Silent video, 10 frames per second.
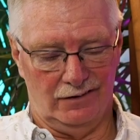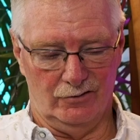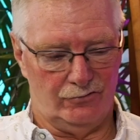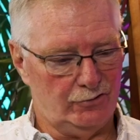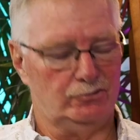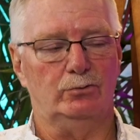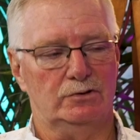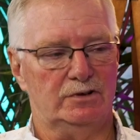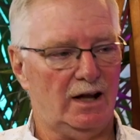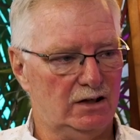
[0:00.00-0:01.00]
and the first
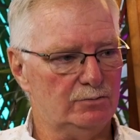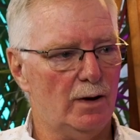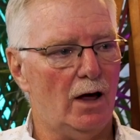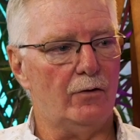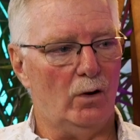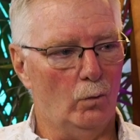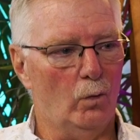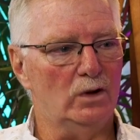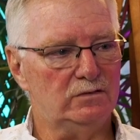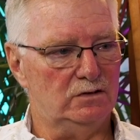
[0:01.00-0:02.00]
words out of his mouth are,
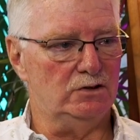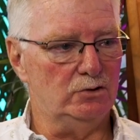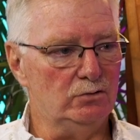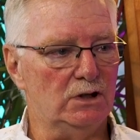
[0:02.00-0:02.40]
what do you